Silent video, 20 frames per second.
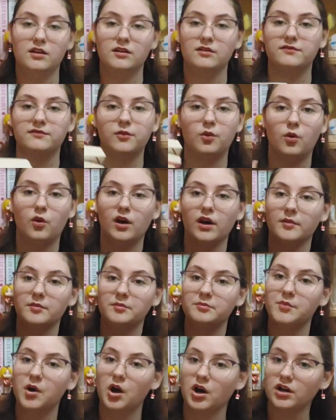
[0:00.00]
for
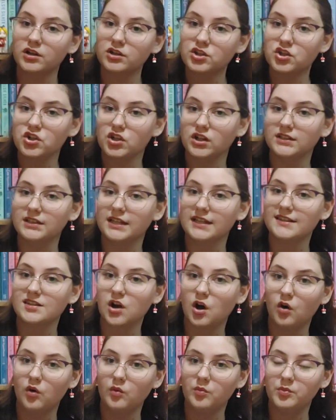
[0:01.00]
March. Let's
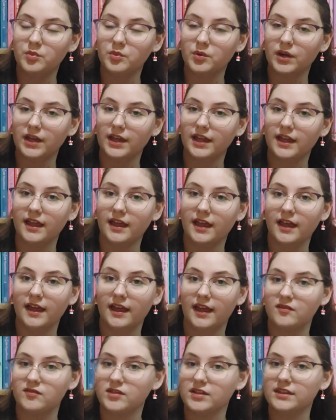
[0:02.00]
hope eh,
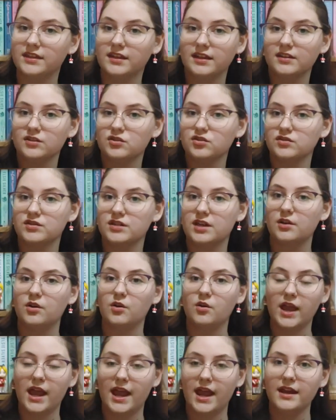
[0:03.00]
everything turns out
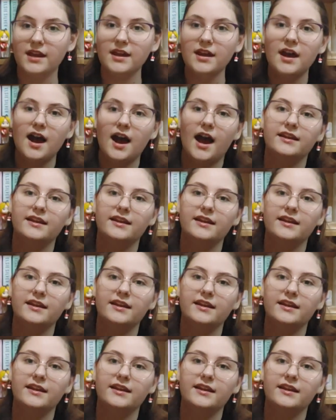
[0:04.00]
okay.